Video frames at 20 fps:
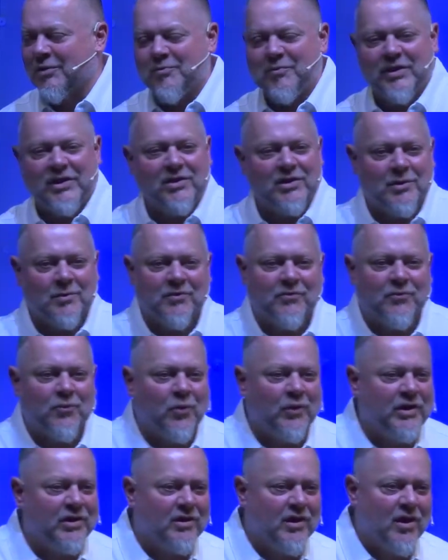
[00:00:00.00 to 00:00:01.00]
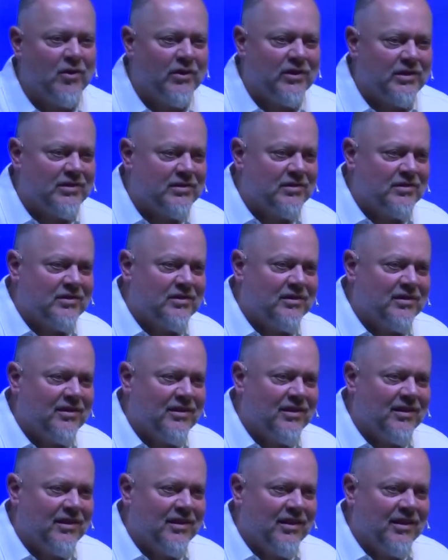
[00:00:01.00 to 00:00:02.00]
to be there before you know it.
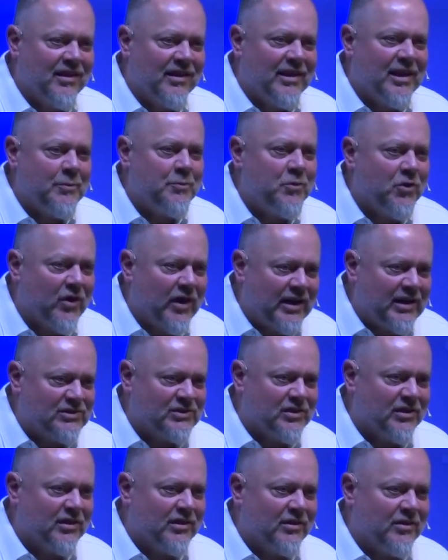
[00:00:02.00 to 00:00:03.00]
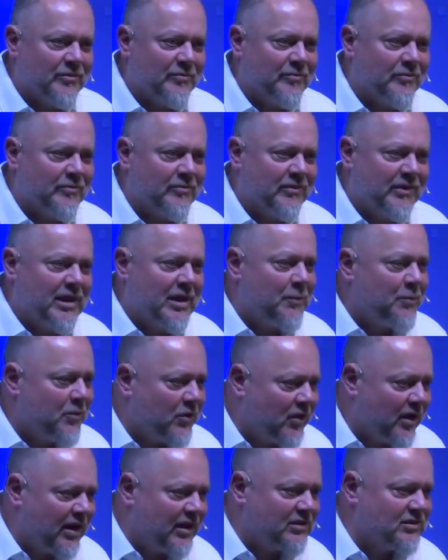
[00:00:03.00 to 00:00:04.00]
Keep your eyes on Him. Keep
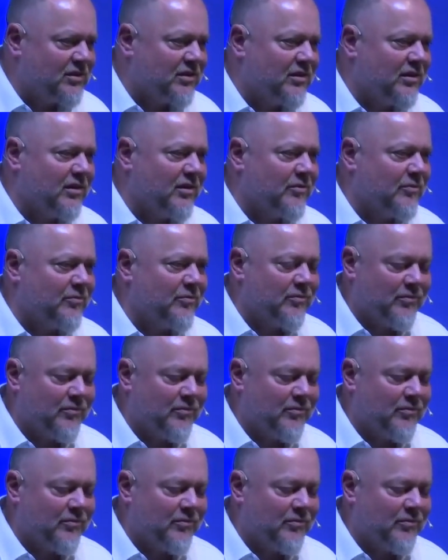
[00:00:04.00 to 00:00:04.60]
your eyes on Him.